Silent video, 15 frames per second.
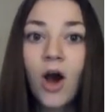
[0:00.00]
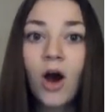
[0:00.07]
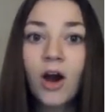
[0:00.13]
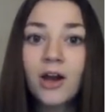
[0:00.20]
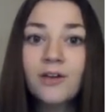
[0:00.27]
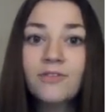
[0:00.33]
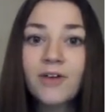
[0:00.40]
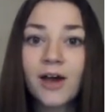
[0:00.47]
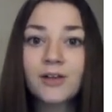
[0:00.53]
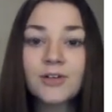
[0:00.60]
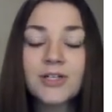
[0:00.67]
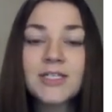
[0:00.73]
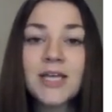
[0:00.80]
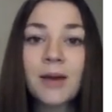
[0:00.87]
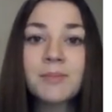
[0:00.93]
our
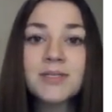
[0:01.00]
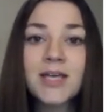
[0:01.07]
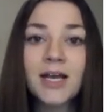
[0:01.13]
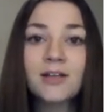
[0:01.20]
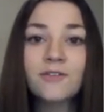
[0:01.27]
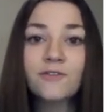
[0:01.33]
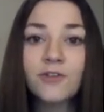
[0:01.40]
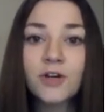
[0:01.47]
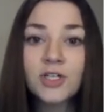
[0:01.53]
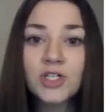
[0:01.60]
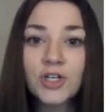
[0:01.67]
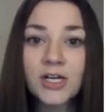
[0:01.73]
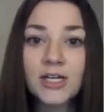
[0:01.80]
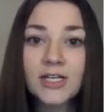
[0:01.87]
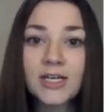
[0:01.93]
founder sat beside a
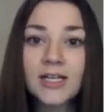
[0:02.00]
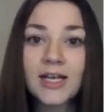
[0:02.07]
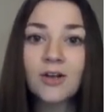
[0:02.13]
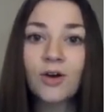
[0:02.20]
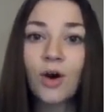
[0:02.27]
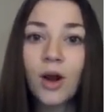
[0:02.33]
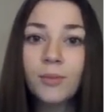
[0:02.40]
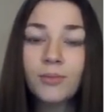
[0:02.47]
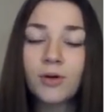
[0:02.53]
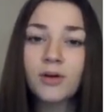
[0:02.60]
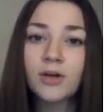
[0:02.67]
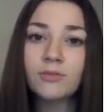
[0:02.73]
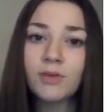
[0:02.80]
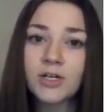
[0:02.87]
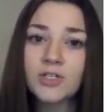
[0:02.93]
frustrated and
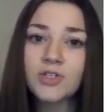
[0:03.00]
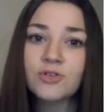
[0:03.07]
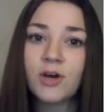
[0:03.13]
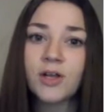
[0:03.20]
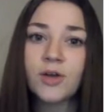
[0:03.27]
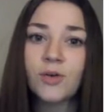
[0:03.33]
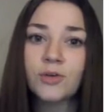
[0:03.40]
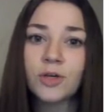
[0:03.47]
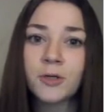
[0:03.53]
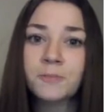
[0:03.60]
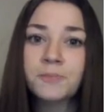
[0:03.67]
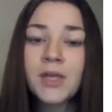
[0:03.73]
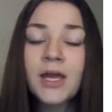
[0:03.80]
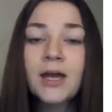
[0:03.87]
heartbroken restaurant owner.